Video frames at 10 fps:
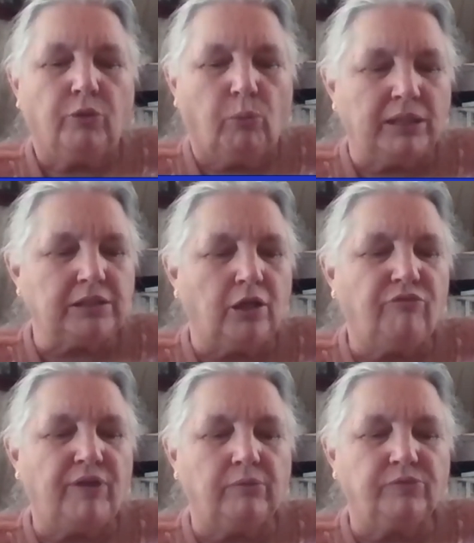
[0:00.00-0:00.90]
The
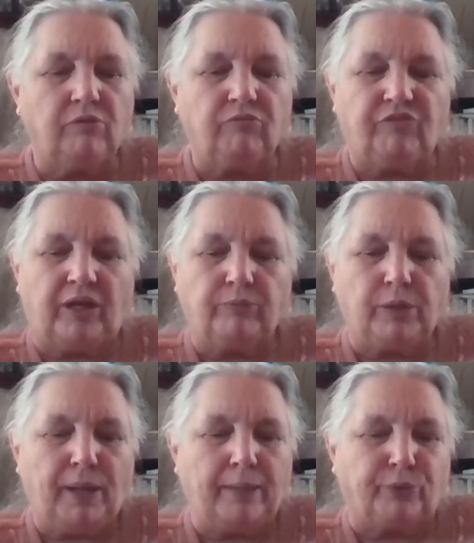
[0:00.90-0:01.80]
Winslow
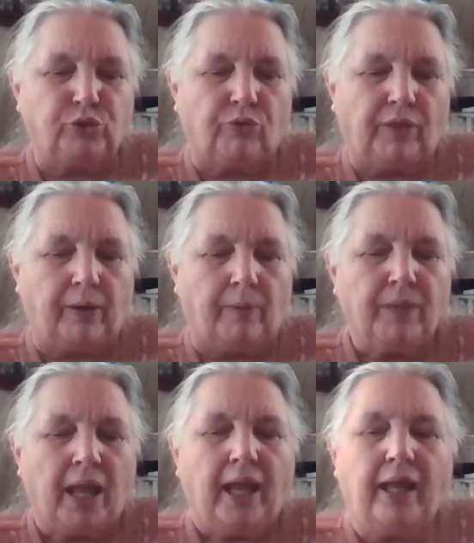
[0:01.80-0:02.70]
family papers are there.